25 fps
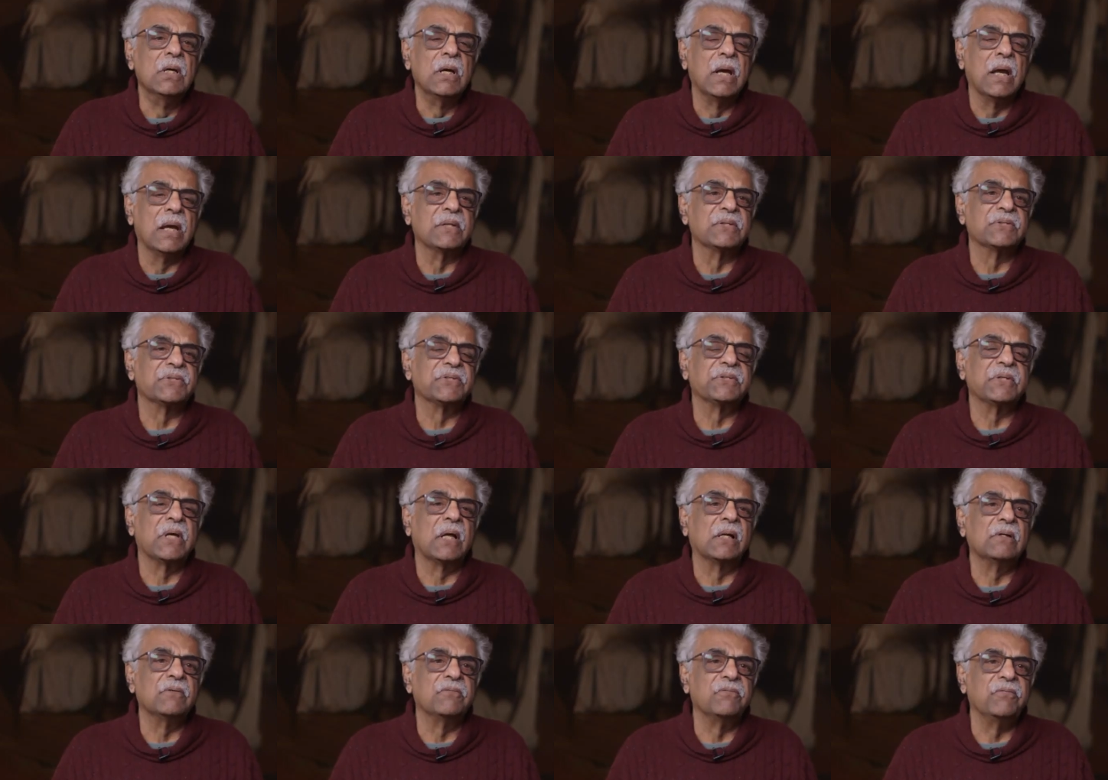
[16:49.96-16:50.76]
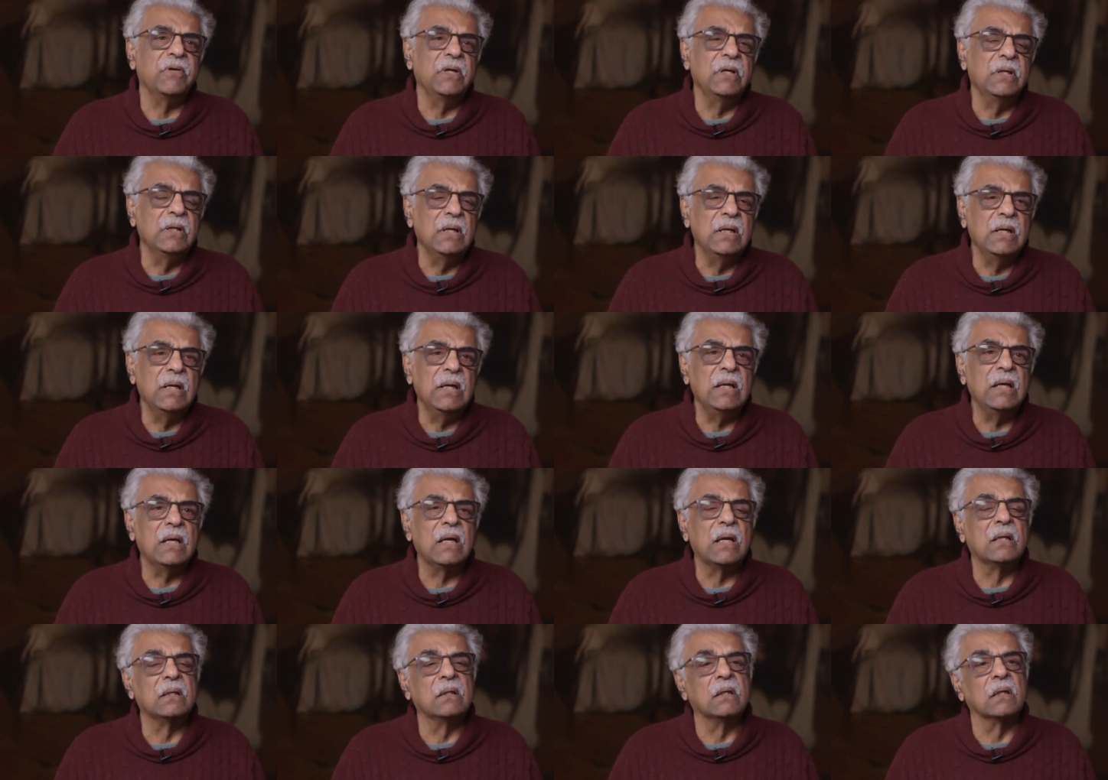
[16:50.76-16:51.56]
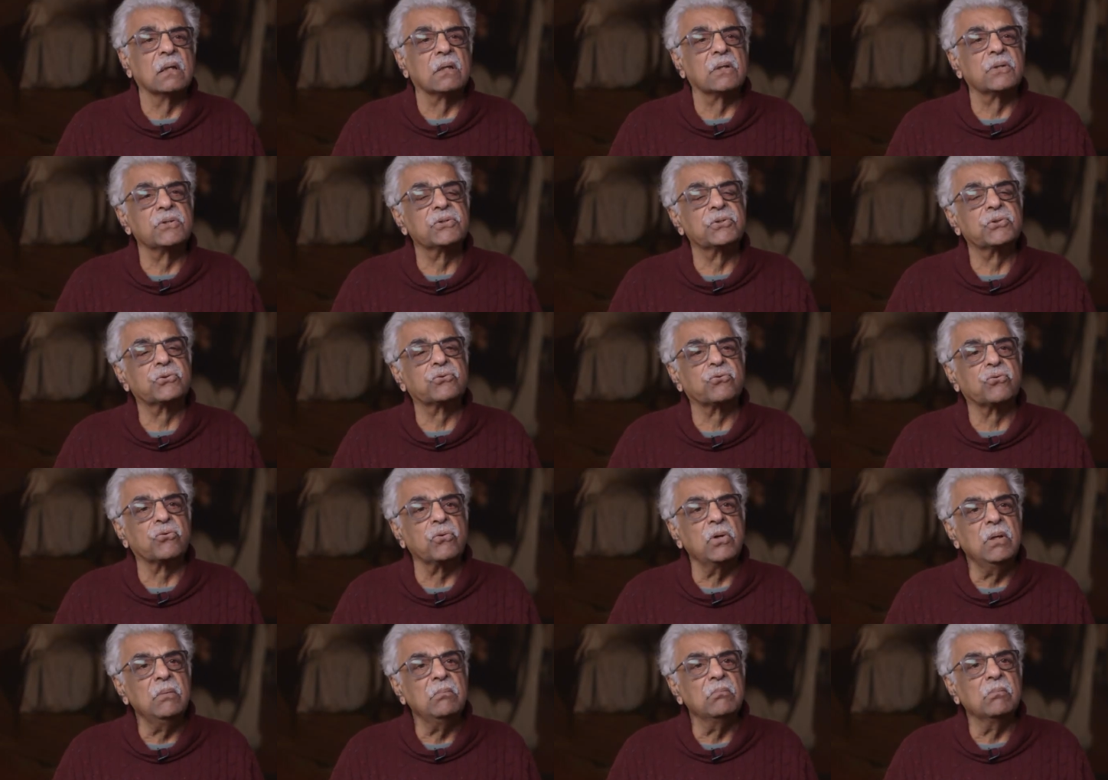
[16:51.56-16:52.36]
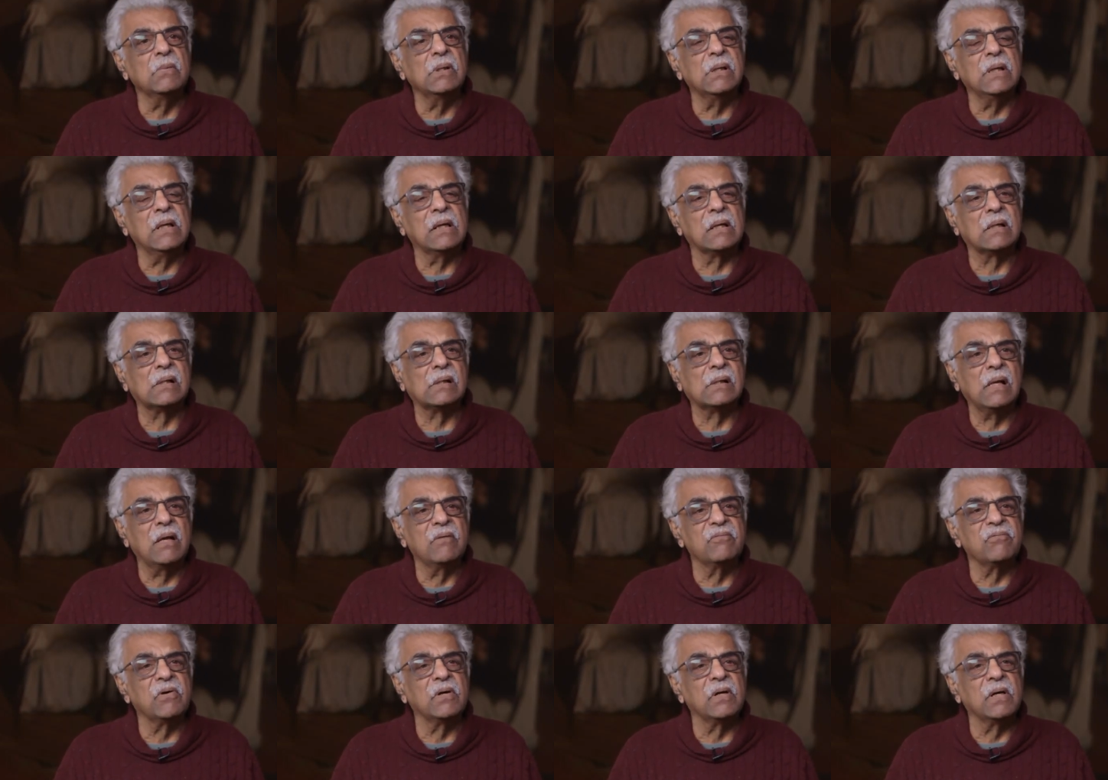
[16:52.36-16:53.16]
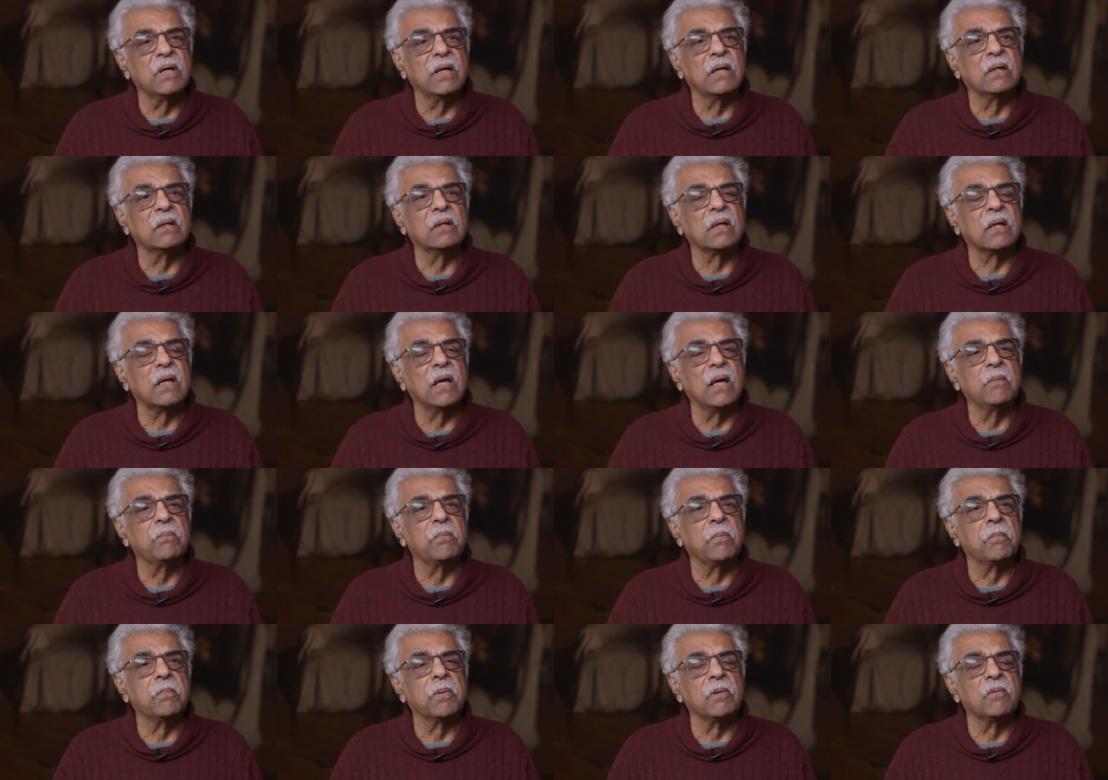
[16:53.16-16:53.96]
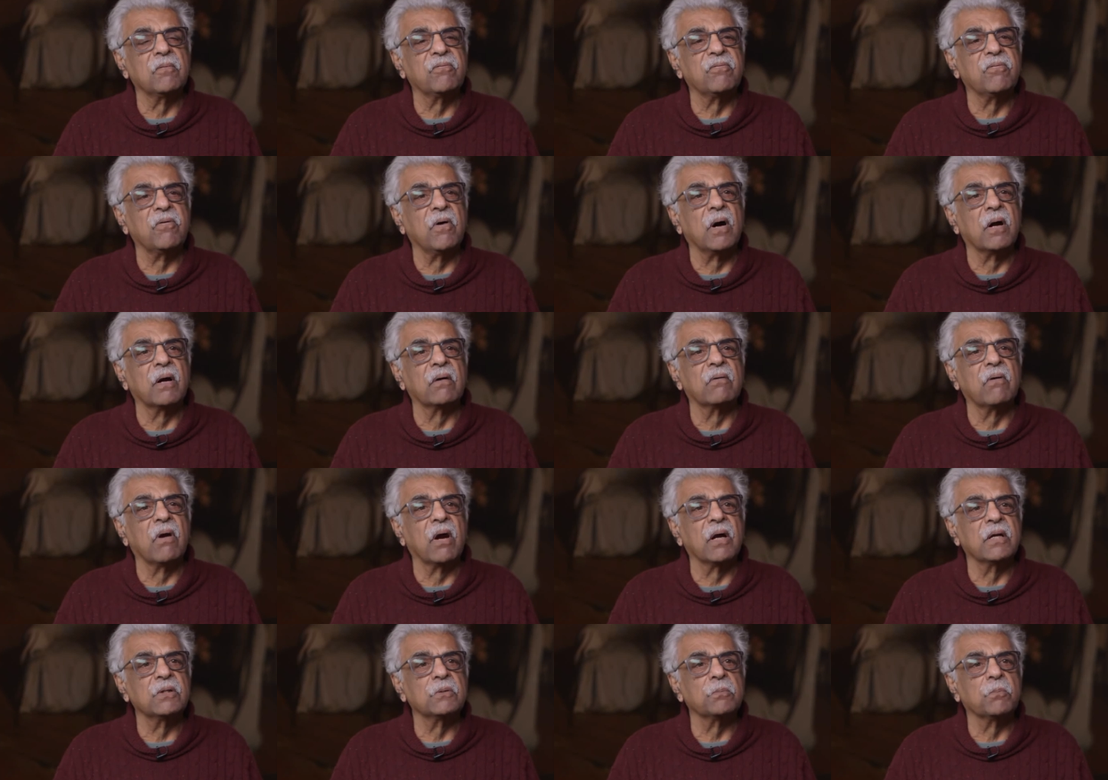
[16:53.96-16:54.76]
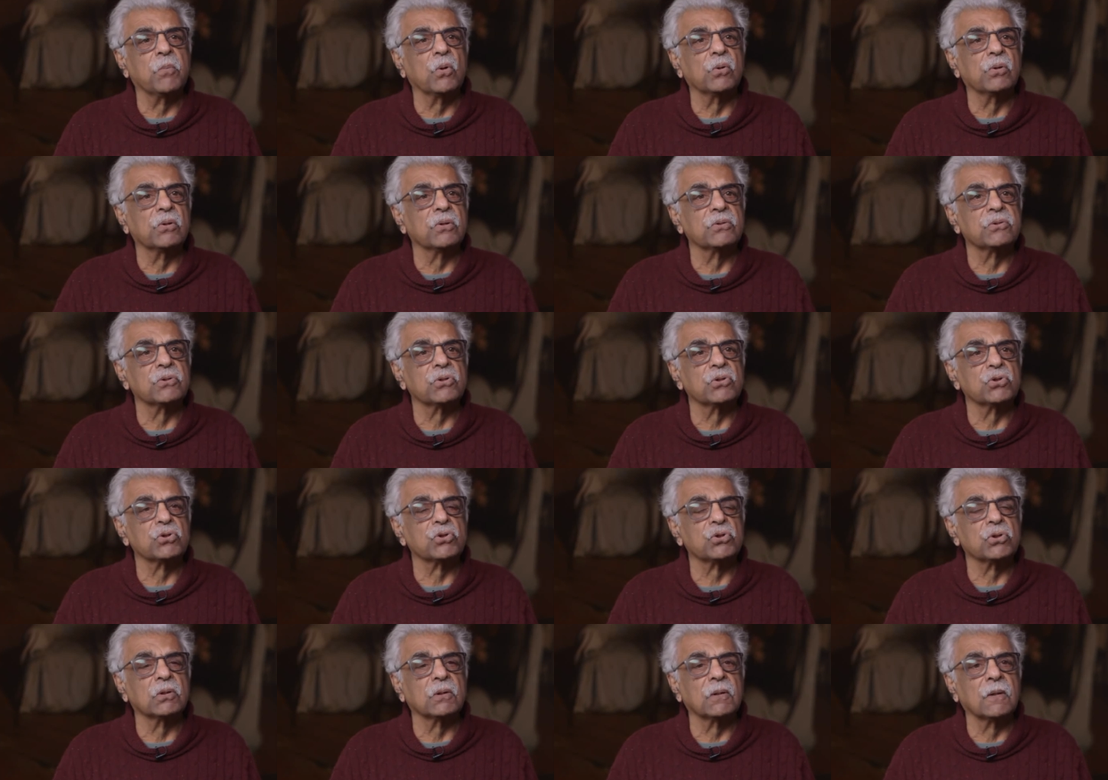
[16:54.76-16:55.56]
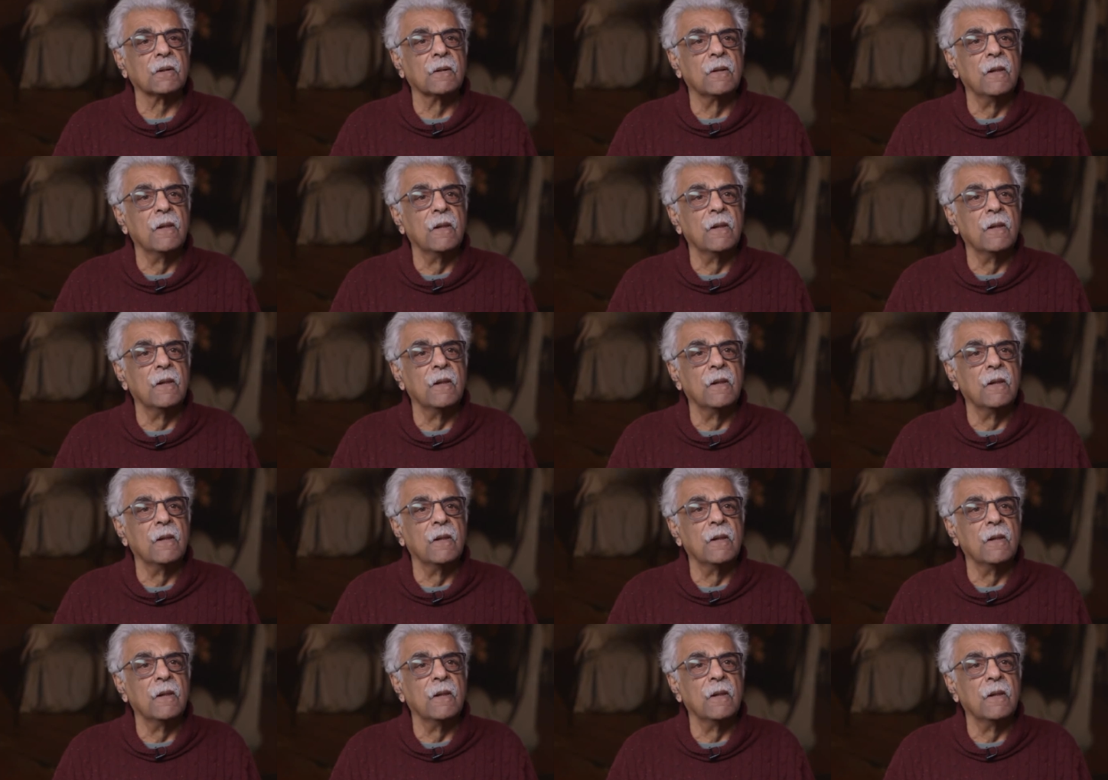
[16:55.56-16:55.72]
and Salvini, an extremely clever and capable far-right politician.